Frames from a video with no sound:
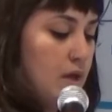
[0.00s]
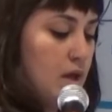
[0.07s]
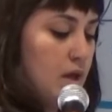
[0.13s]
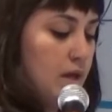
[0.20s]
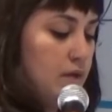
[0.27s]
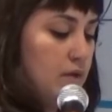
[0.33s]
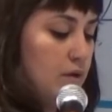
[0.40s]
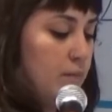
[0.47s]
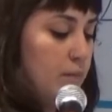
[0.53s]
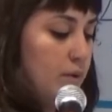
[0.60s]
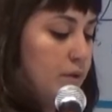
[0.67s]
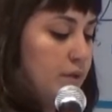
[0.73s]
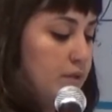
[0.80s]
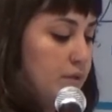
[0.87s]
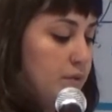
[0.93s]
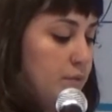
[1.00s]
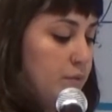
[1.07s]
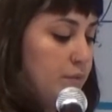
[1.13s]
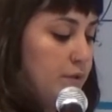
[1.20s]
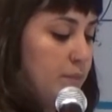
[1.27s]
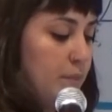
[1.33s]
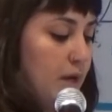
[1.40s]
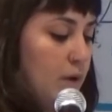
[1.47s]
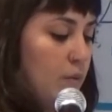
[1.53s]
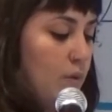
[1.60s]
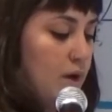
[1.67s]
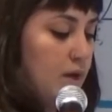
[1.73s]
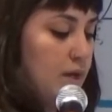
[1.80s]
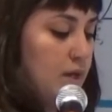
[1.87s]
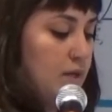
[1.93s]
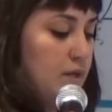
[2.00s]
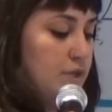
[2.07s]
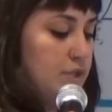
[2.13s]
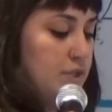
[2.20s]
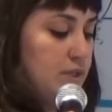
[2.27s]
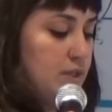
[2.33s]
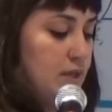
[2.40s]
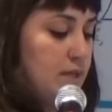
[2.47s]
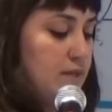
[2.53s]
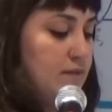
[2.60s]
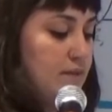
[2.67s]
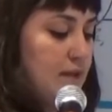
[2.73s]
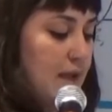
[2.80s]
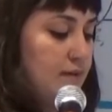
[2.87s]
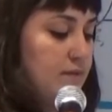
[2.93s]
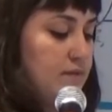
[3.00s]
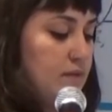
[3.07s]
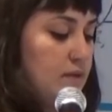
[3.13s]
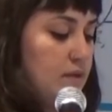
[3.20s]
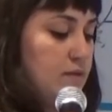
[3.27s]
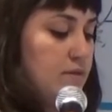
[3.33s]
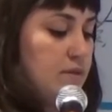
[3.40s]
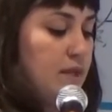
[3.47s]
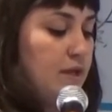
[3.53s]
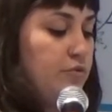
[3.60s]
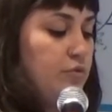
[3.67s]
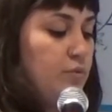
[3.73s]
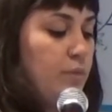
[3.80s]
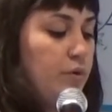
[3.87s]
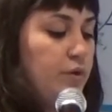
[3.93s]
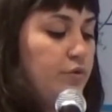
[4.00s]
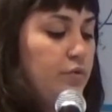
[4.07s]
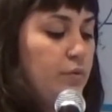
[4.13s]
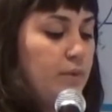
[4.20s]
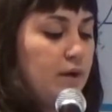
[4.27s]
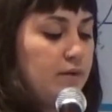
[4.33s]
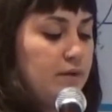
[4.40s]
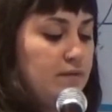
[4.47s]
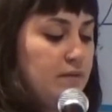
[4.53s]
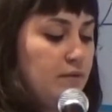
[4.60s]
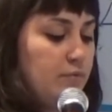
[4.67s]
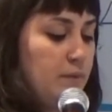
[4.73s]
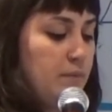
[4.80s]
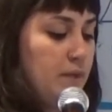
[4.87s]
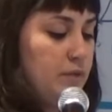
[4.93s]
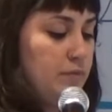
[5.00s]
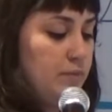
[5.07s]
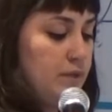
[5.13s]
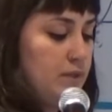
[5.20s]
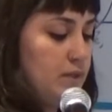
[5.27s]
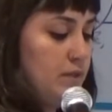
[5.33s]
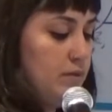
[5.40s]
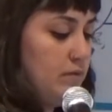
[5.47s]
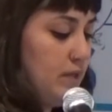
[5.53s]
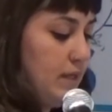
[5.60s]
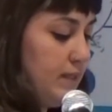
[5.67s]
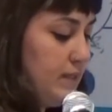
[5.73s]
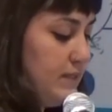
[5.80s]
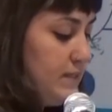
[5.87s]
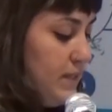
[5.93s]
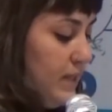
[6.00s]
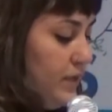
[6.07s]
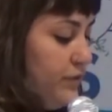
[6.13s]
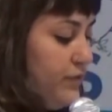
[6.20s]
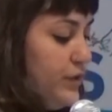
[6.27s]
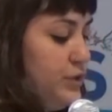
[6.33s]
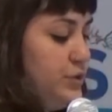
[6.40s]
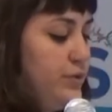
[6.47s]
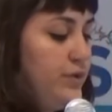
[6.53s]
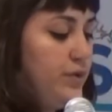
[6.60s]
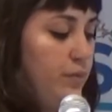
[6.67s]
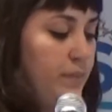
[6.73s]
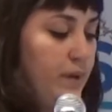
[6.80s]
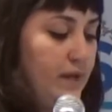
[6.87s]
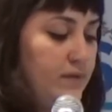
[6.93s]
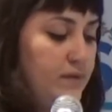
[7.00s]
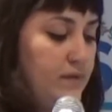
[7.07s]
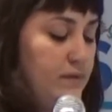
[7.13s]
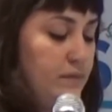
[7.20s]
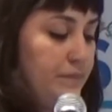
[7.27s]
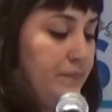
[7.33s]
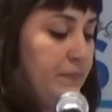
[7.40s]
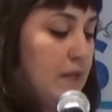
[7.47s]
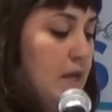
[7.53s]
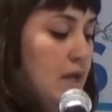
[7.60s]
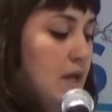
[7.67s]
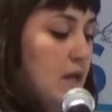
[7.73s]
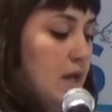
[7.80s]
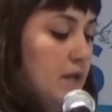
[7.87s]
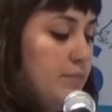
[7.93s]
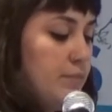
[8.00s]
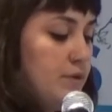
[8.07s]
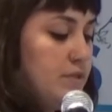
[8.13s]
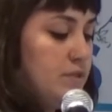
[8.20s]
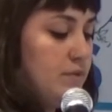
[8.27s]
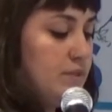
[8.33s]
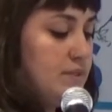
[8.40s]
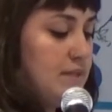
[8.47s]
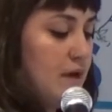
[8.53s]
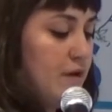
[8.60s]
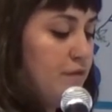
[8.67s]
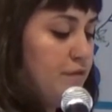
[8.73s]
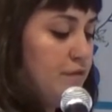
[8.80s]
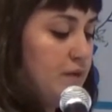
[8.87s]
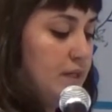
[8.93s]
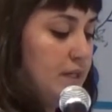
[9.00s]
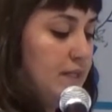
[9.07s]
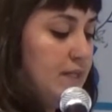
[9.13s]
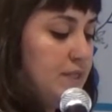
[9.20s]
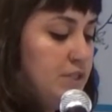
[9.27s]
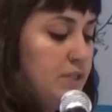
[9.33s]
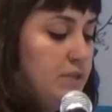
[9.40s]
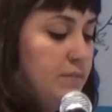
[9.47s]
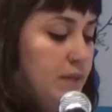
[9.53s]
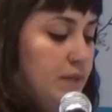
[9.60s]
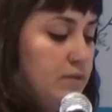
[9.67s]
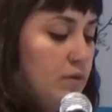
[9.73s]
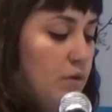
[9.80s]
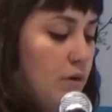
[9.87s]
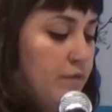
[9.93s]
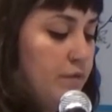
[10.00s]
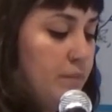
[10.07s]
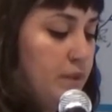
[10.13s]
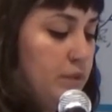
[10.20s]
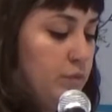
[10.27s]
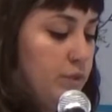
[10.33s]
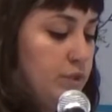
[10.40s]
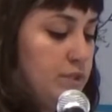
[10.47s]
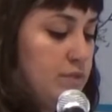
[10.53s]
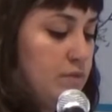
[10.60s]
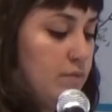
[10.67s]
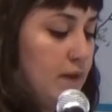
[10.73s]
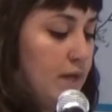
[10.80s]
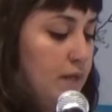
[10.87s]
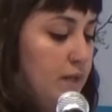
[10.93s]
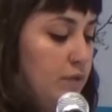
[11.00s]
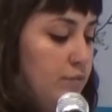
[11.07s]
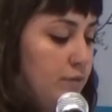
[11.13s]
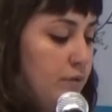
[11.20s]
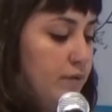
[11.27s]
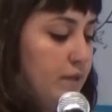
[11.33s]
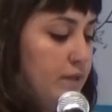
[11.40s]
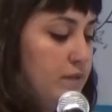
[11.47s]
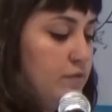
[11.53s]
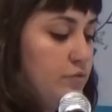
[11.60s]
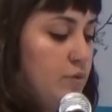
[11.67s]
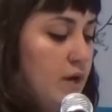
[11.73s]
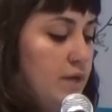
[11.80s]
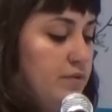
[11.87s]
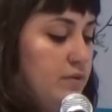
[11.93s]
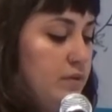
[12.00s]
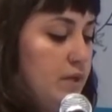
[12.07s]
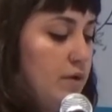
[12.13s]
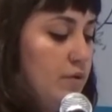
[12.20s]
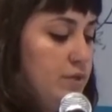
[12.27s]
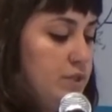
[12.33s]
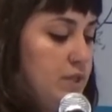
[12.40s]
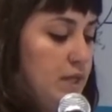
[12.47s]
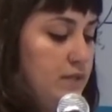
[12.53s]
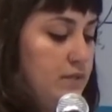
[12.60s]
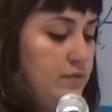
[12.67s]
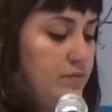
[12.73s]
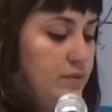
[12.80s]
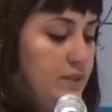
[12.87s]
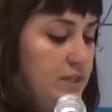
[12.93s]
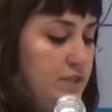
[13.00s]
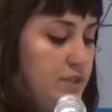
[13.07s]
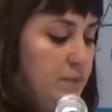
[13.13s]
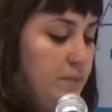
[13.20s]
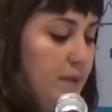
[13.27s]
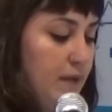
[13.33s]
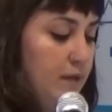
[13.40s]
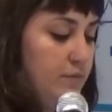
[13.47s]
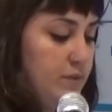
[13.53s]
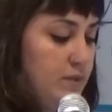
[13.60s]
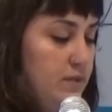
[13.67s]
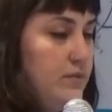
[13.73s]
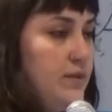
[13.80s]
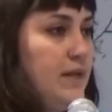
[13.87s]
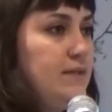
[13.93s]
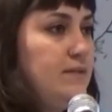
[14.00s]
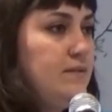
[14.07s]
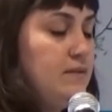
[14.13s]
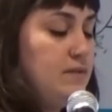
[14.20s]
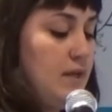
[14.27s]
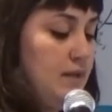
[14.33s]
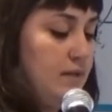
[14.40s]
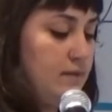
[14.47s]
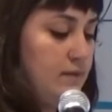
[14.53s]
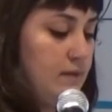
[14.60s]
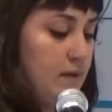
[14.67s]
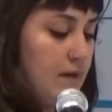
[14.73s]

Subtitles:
and our border with Paraguay and Argentina is next, thanks to Mauricio Macri's agreement with the United States for 2 new bases. In Brazil itself, an illegitimate government, which is already in ruins, tries to negotiate a strategic base with the United States.